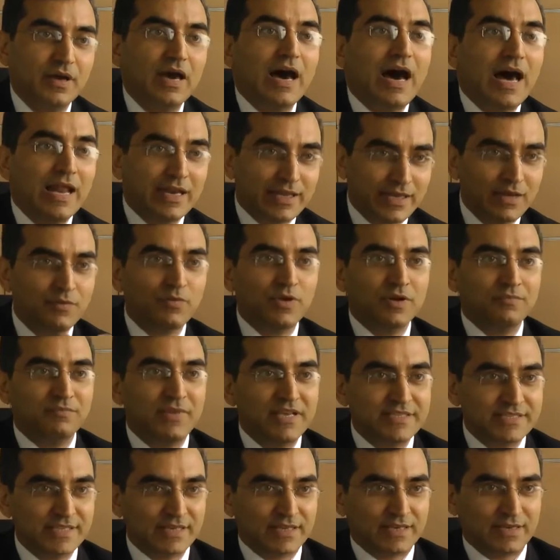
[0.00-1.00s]
I'll give one
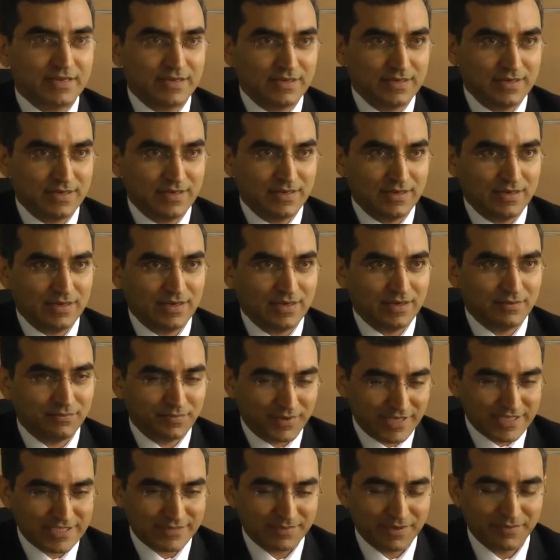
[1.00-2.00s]
basic
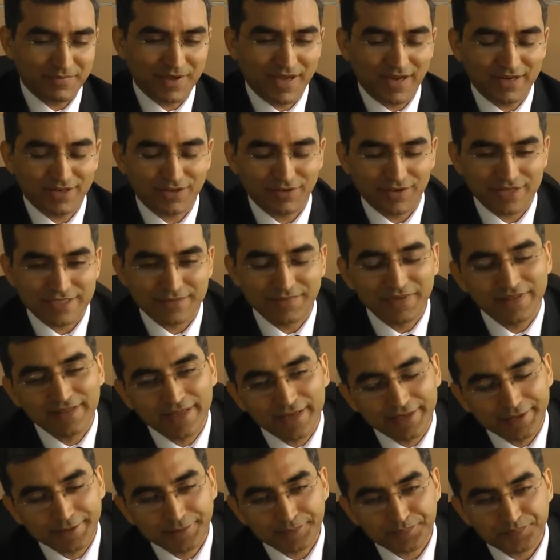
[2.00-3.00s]
principle behind to explain
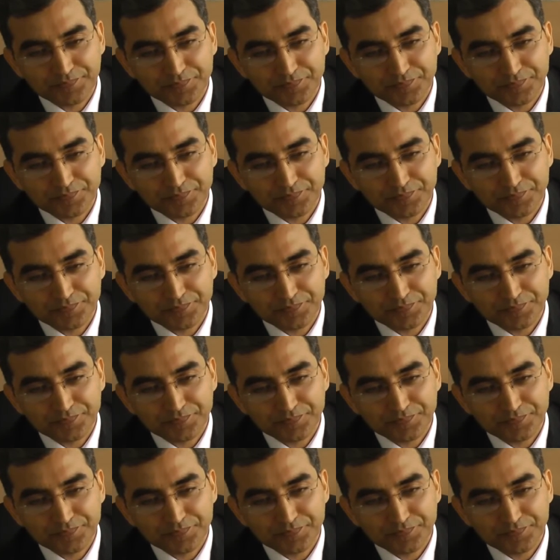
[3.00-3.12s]
that.